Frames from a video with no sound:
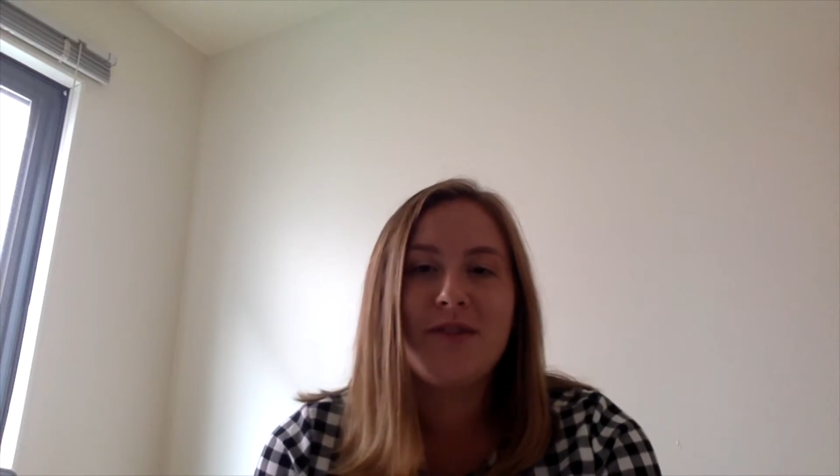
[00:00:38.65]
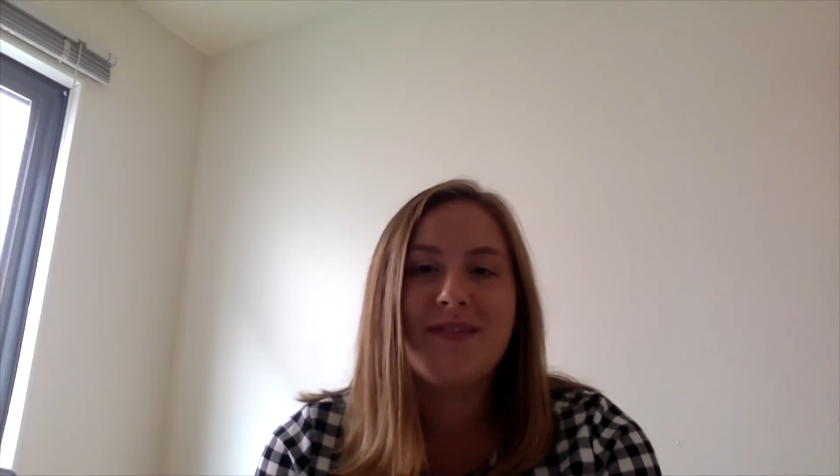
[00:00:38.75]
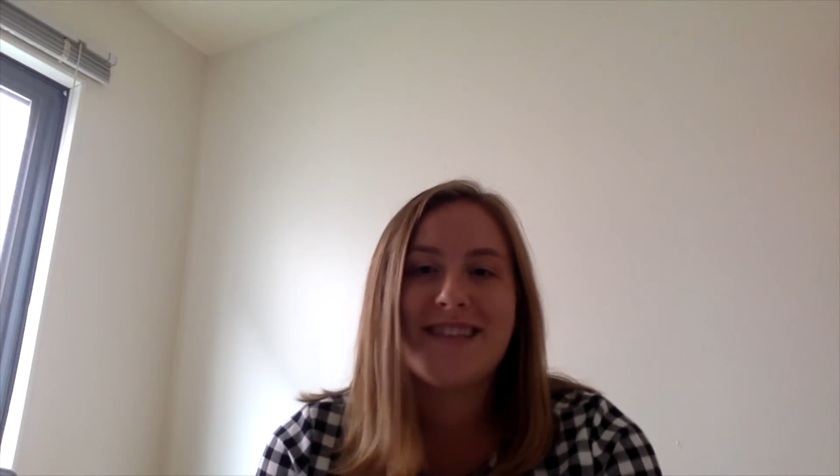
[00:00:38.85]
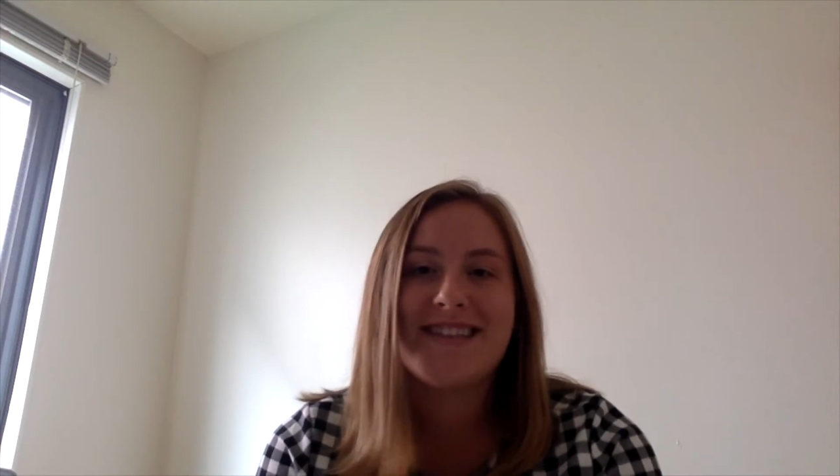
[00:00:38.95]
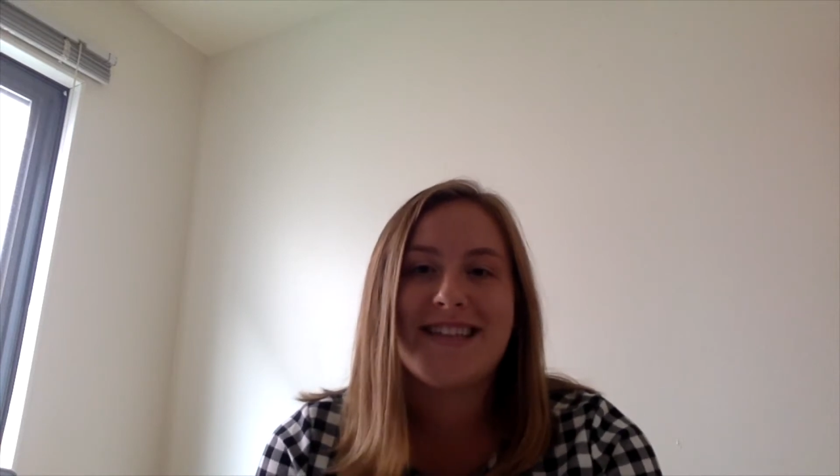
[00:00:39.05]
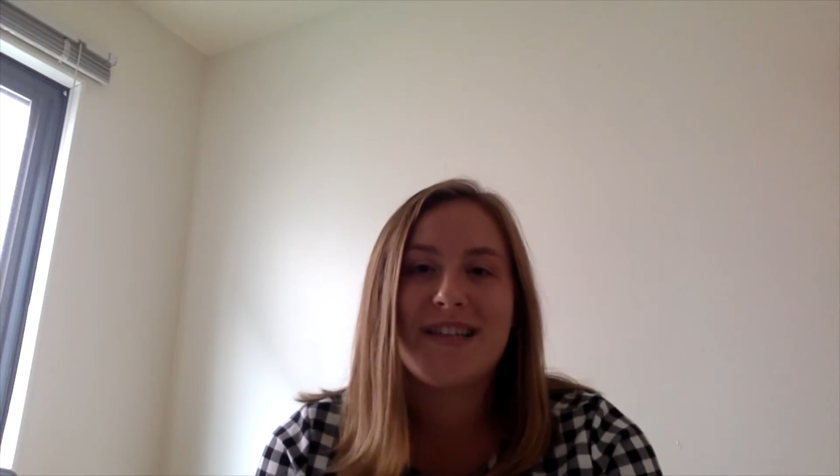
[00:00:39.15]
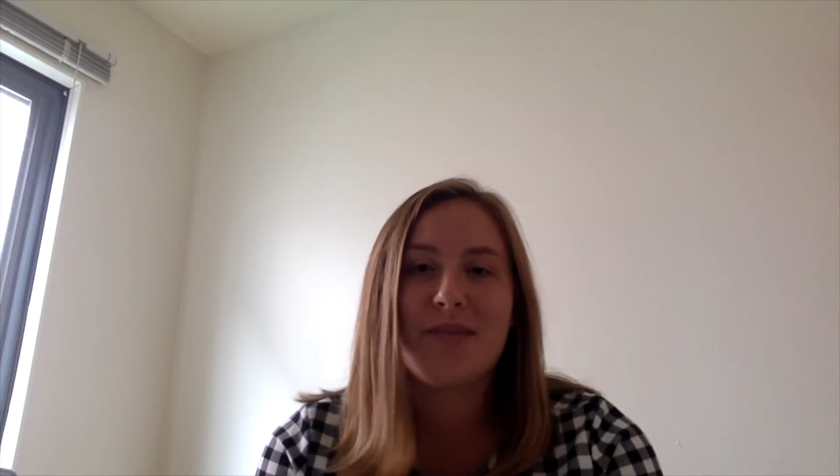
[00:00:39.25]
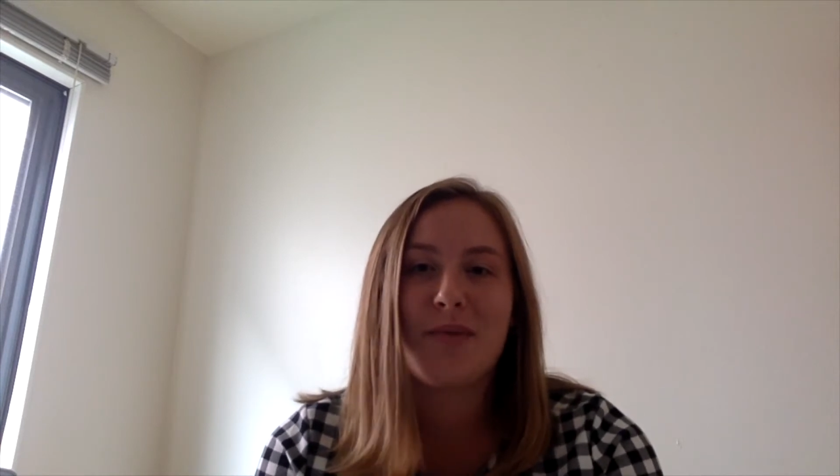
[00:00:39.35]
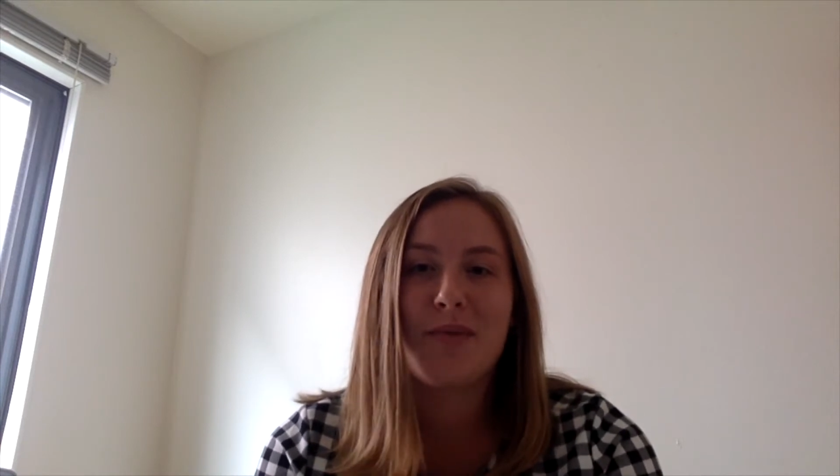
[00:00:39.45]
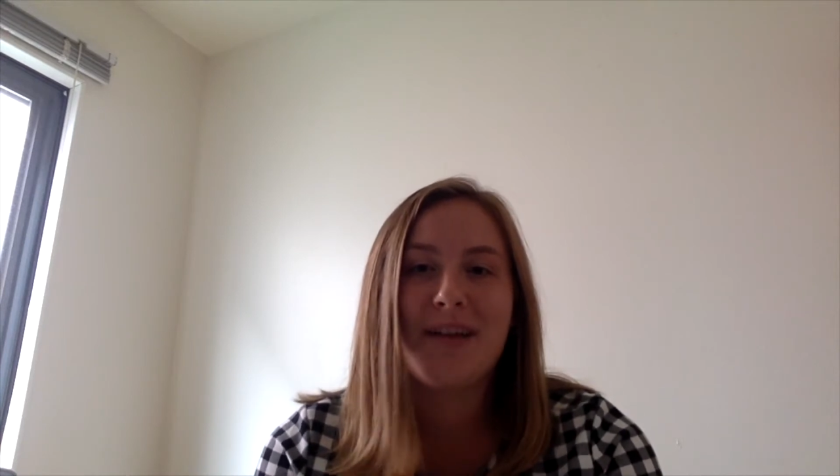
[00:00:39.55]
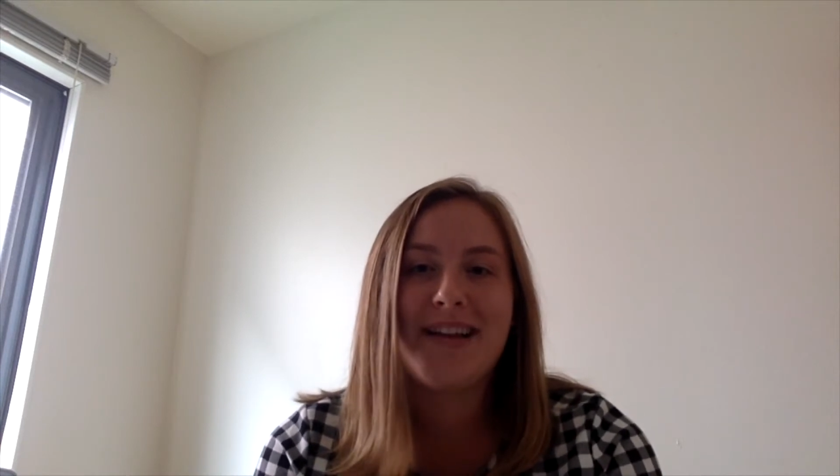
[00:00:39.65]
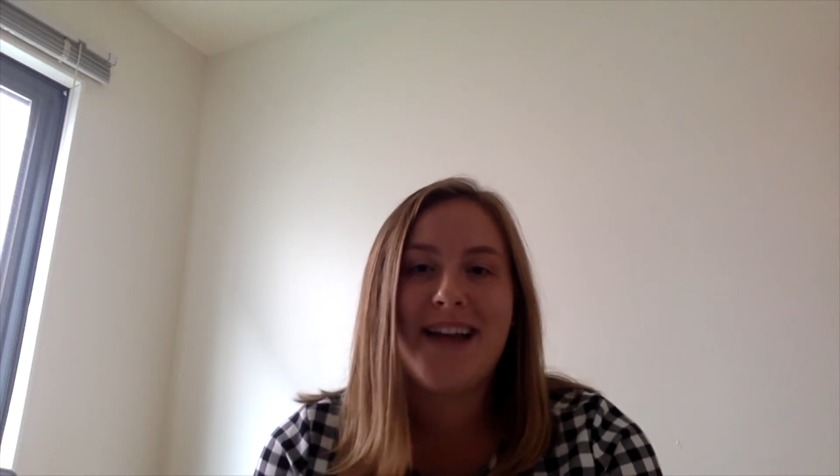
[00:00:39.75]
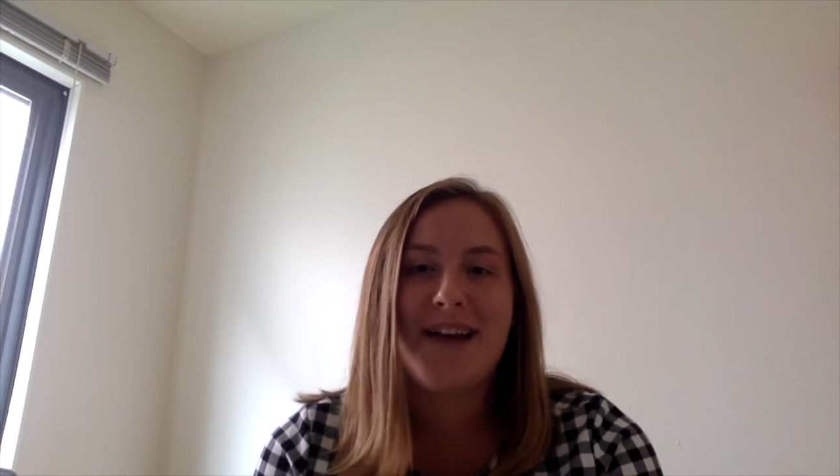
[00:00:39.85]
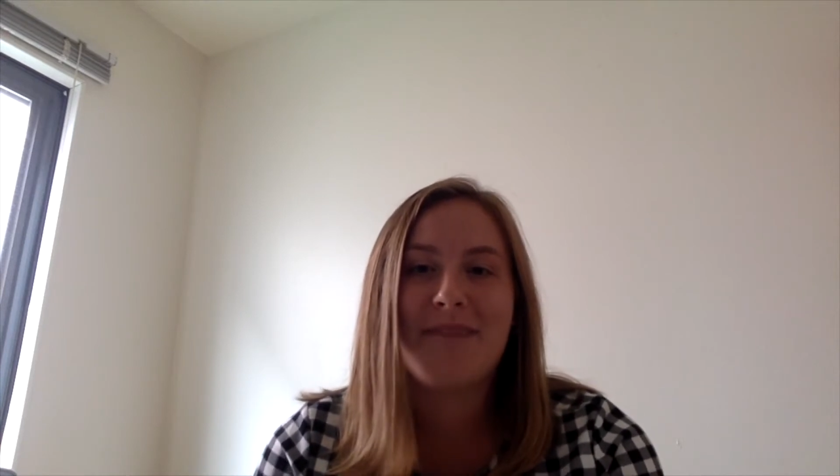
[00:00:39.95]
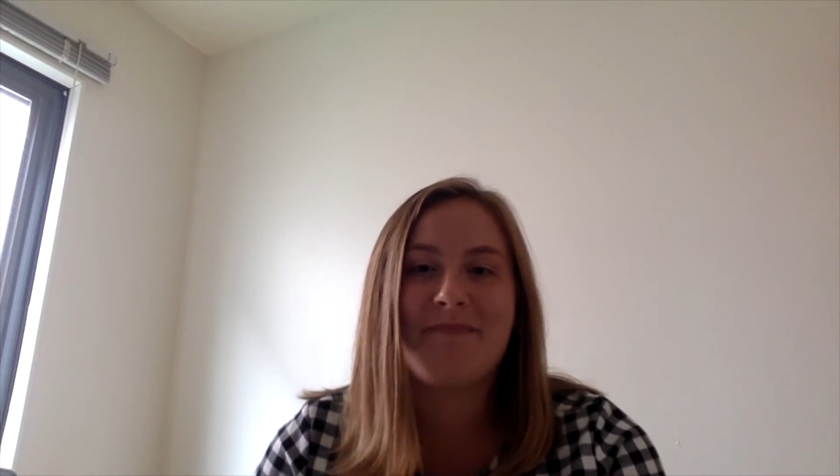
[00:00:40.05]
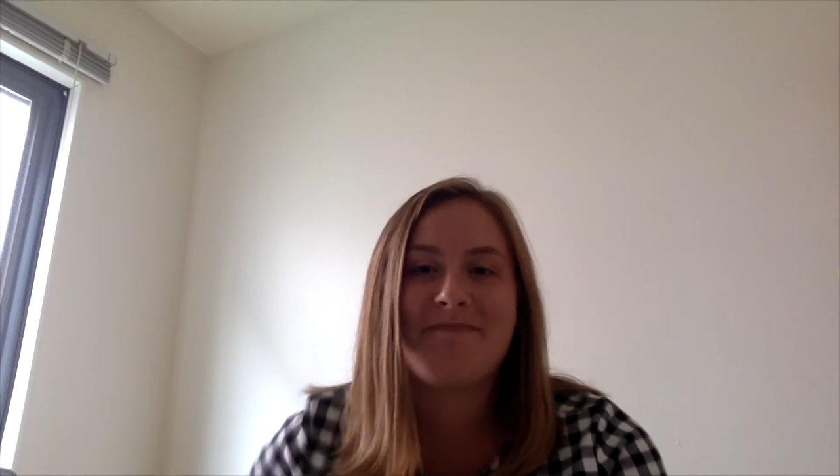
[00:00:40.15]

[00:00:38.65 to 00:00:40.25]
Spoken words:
let's get to a read aloud.